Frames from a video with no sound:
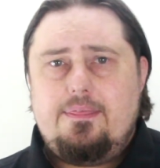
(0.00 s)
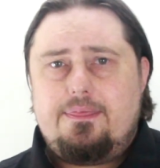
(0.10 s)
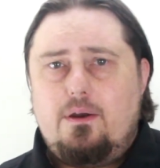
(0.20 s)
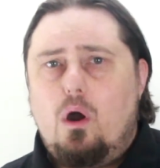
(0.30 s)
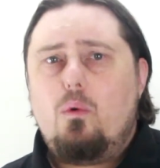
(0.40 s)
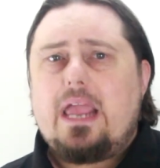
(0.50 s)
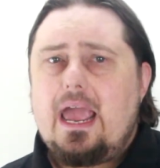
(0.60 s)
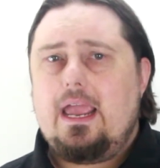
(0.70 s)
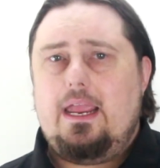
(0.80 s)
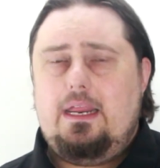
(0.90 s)
they're
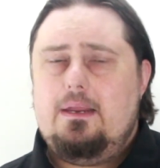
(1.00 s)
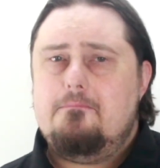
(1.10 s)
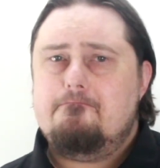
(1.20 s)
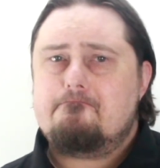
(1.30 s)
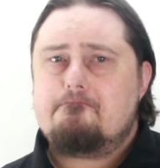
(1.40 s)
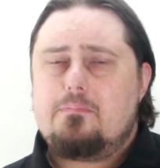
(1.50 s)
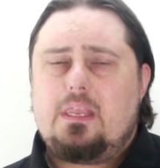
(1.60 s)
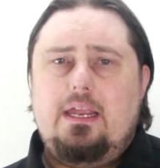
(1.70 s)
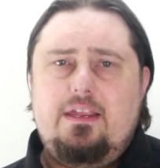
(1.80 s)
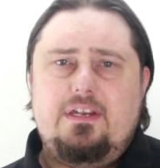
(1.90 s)
okay
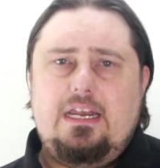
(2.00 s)
if you